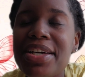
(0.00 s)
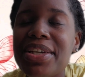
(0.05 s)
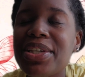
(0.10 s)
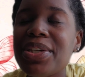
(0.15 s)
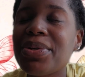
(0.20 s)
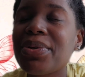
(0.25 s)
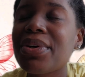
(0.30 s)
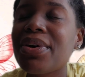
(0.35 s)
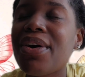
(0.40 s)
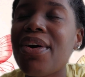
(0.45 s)

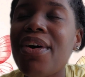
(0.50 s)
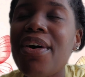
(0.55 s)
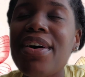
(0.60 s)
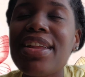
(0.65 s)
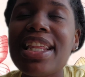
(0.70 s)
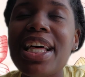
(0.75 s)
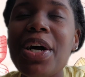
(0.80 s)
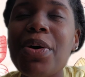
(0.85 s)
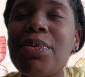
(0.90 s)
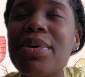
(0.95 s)
You are all
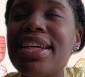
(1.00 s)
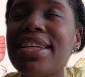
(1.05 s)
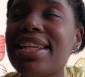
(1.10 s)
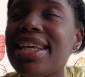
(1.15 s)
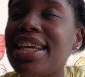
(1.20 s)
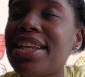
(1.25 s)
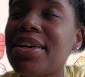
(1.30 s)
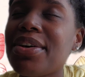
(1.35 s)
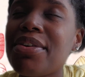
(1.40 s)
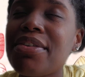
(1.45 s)
that we
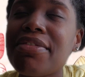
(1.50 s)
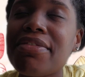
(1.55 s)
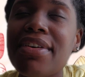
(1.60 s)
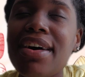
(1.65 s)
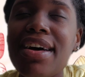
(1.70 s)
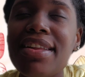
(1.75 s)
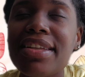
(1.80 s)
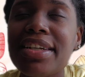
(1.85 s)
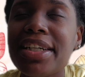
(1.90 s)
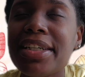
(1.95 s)
need, oh
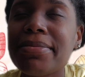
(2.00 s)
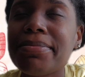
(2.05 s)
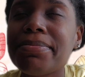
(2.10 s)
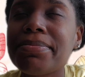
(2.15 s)
Father.